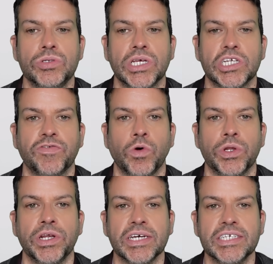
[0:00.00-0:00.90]
search for
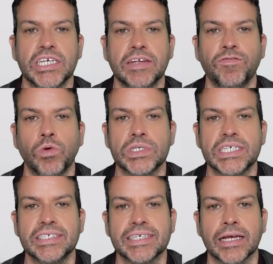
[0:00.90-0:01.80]

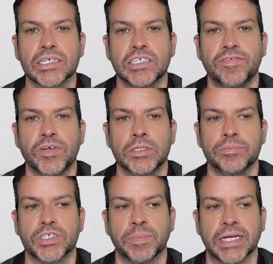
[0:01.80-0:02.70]
1940s gangster
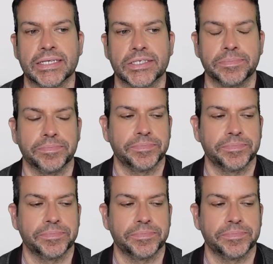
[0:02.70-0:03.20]
films, please?